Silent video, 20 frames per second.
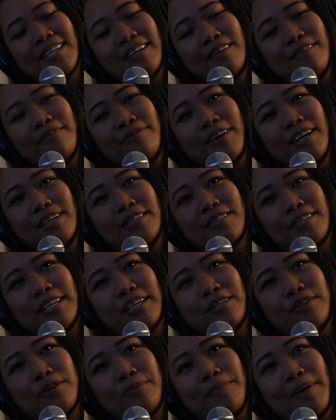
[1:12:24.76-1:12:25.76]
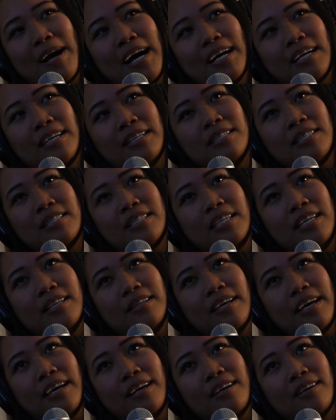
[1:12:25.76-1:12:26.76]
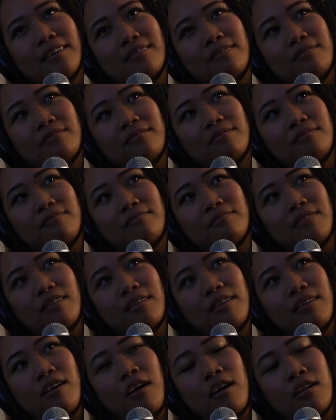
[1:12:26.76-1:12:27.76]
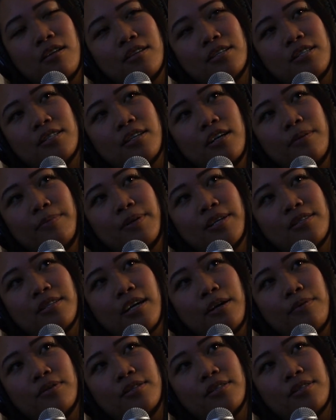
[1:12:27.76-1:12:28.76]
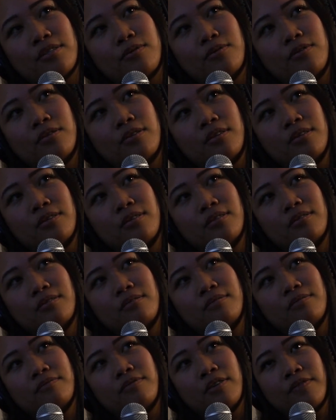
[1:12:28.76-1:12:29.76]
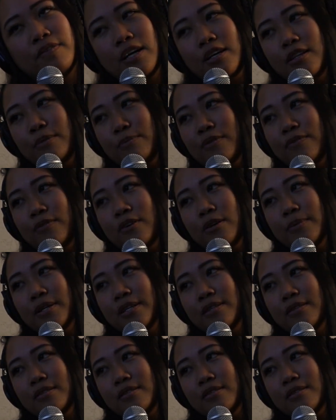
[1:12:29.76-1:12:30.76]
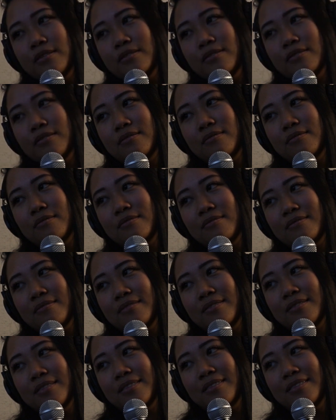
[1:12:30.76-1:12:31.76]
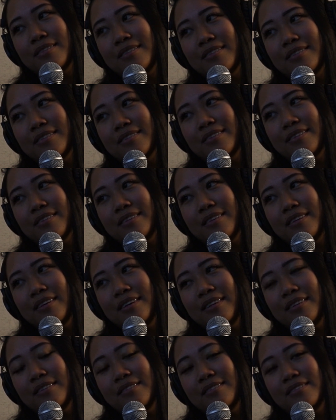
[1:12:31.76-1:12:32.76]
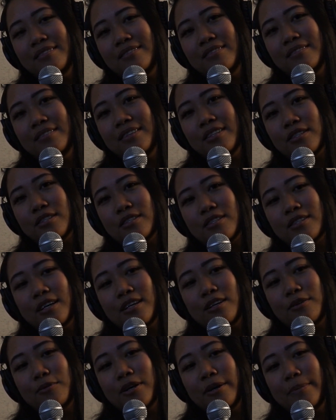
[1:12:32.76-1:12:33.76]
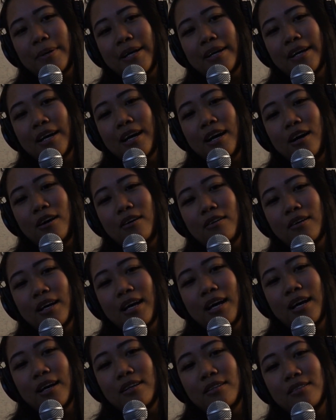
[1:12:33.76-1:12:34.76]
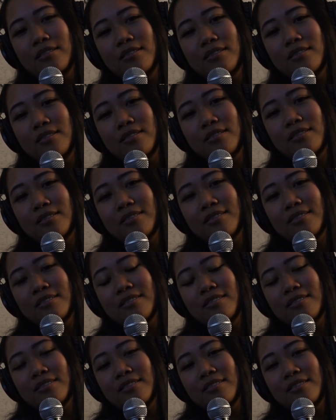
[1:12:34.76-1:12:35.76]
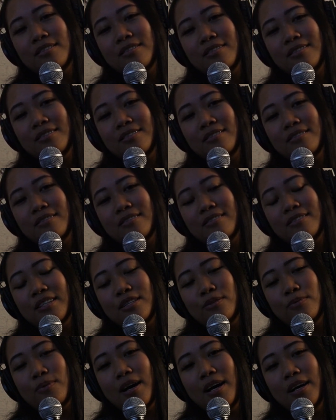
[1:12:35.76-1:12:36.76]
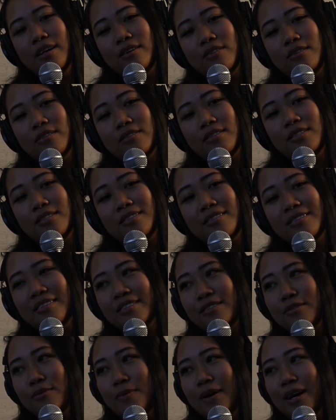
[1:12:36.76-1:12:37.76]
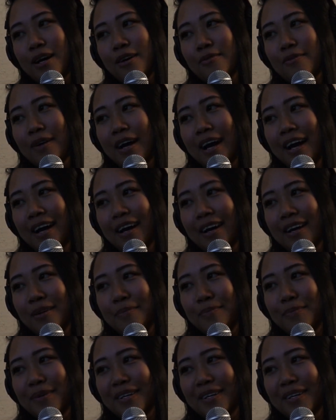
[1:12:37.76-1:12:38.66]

kind of fun to like look back and see like all of this started because I went to school for violin performance. Yeah. And this is kind of where I'm at now. And it's wild. It's a wild ride.